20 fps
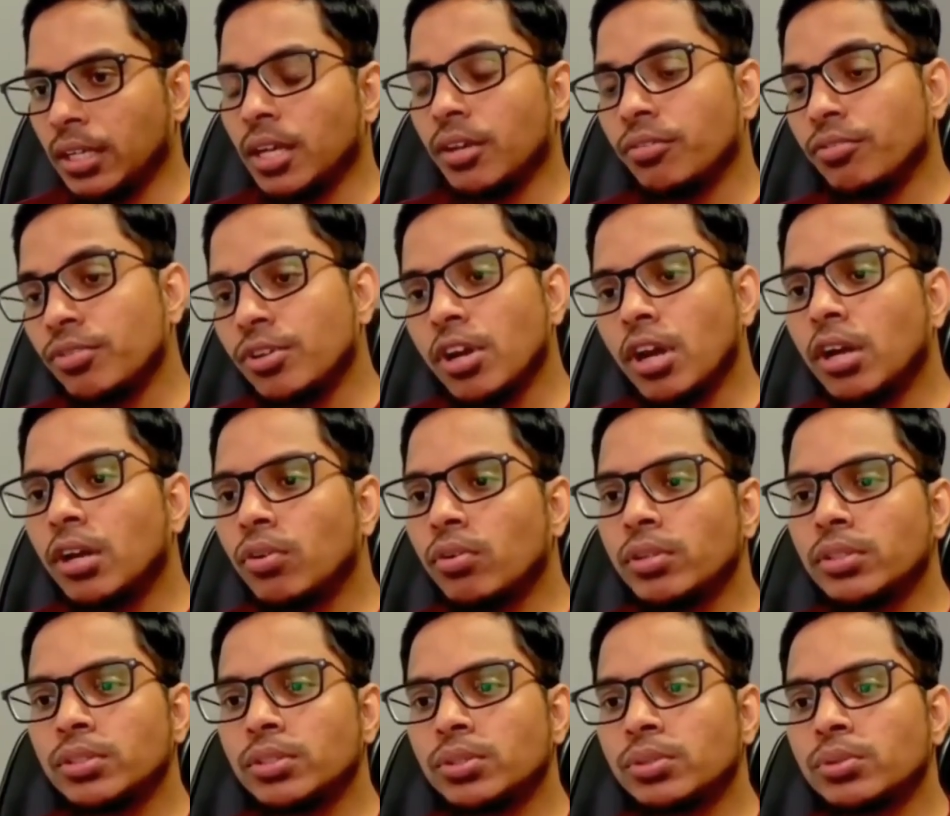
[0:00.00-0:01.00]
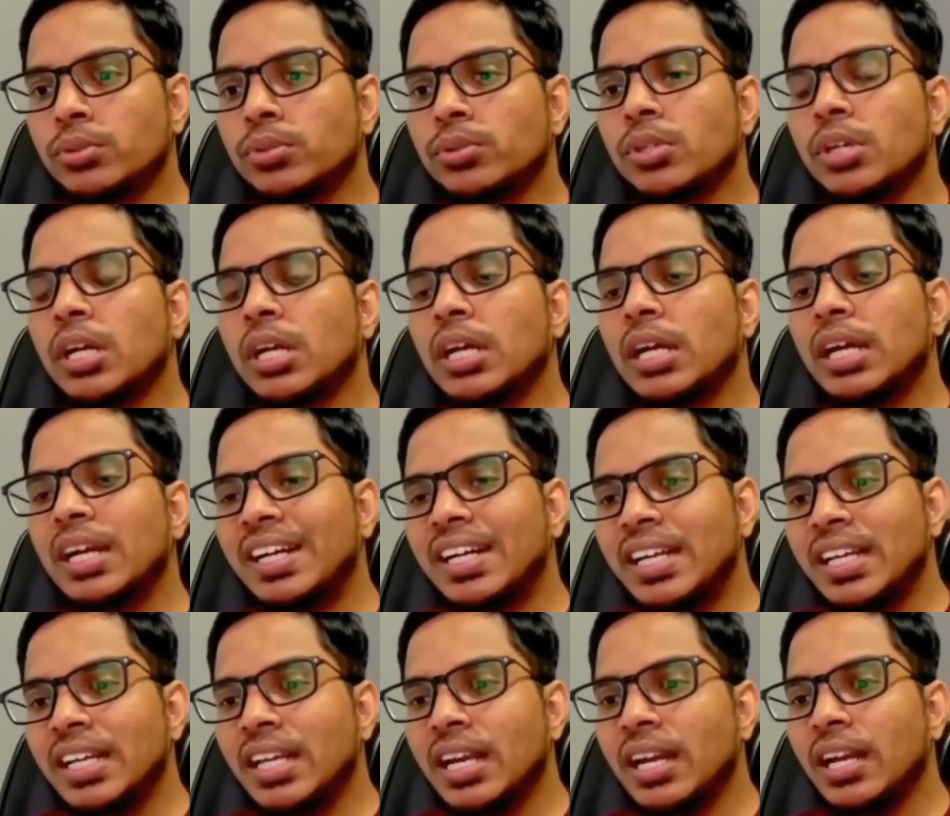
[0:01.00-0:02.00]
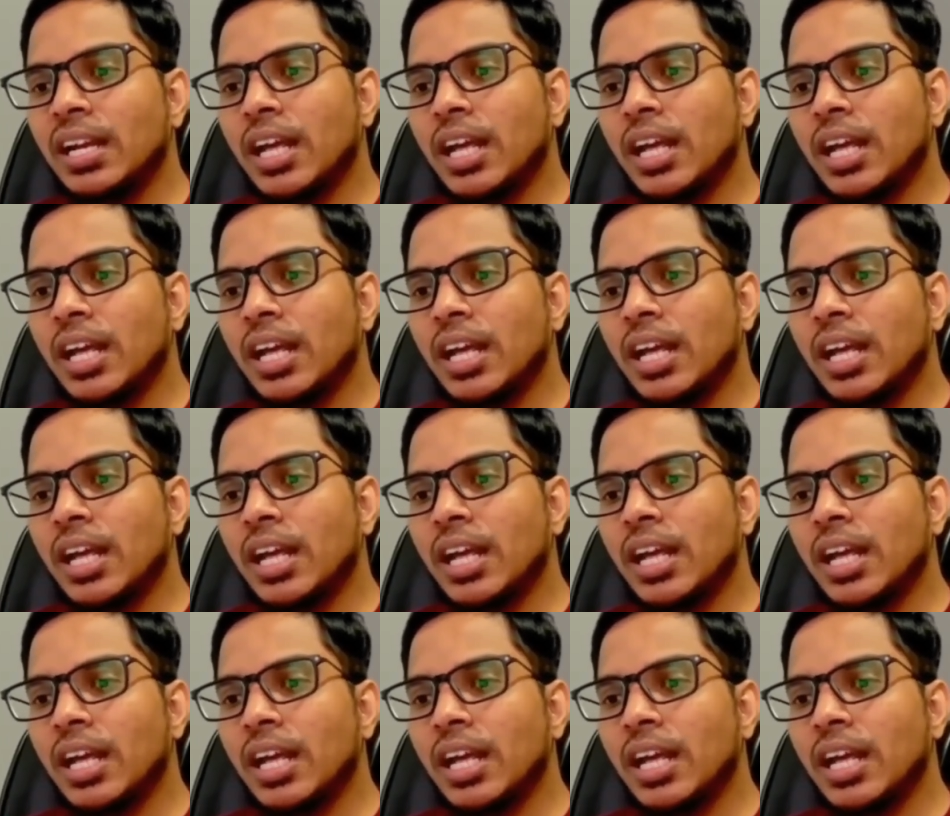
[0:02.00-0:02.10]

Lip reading: We are going to deal